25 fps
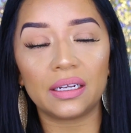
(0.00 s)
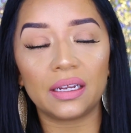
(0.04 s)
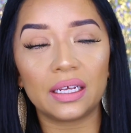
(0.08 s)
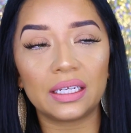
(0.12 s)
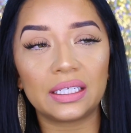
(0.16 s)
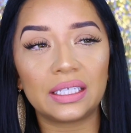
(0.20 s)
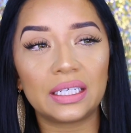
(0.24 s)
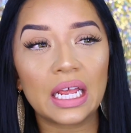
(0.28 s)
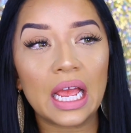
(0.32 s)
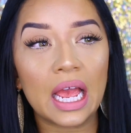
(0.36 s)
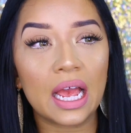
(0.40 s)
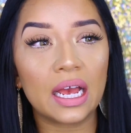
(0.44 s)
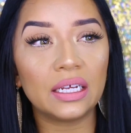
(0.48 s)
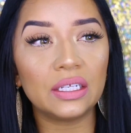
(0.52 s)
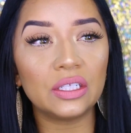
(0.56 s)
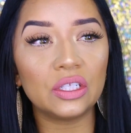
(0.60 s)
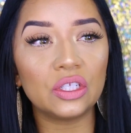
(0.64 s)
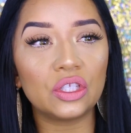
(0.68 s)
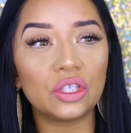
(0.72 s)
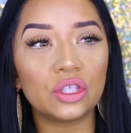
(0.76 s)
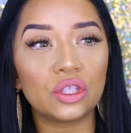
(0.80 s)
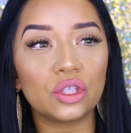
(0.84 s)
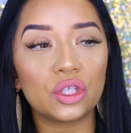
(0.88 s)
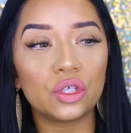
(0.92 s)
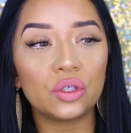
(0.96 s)
it
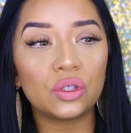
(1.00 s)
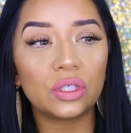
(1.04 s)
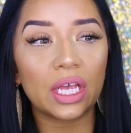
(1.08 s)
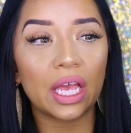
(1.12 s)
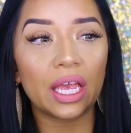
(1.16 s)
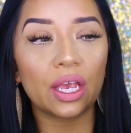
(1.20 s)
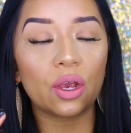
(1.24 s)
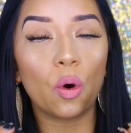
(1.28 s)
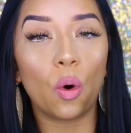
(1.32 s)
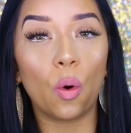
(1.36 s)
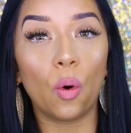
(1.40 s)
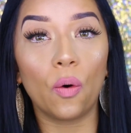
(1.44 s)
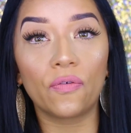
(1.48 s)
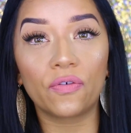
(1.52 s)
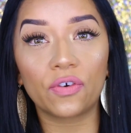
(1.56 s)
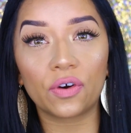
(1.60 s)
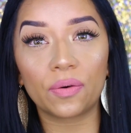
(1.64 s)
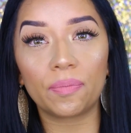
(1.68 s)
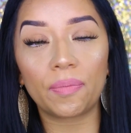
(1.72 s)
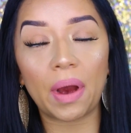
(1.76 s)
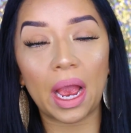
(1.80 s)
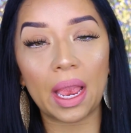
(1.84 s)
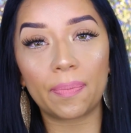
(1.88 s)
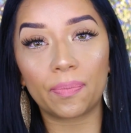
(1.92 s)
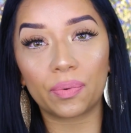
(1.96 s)
tends to take over
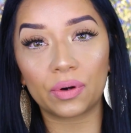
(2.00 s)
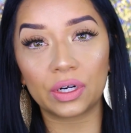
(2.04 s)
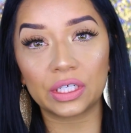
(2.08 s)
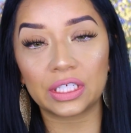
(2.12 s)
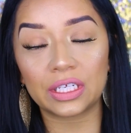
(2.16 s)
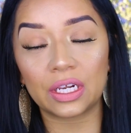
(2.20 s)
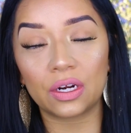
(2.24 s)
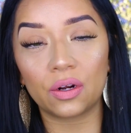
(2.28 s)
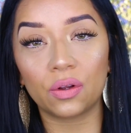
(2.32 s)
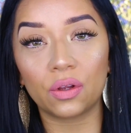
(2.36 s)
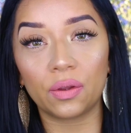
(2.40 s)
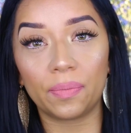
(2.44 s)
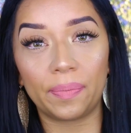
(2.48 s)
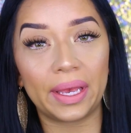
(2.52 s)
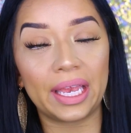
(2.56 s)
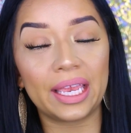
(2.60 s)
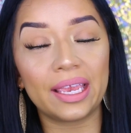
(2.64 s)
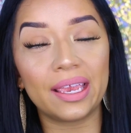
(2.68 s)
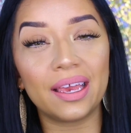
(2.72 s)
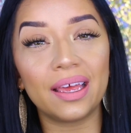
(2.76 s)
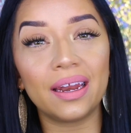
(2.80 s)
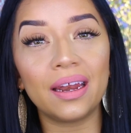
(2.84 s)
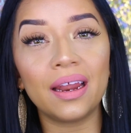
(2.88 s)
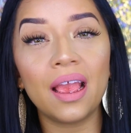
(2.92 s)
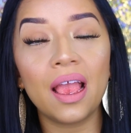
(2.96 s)
my personal
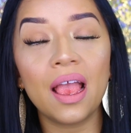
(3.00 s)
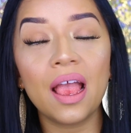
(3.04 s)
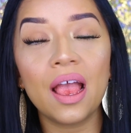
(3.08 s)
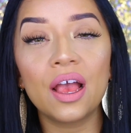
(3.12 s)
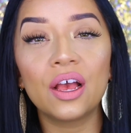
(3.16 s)
opinion.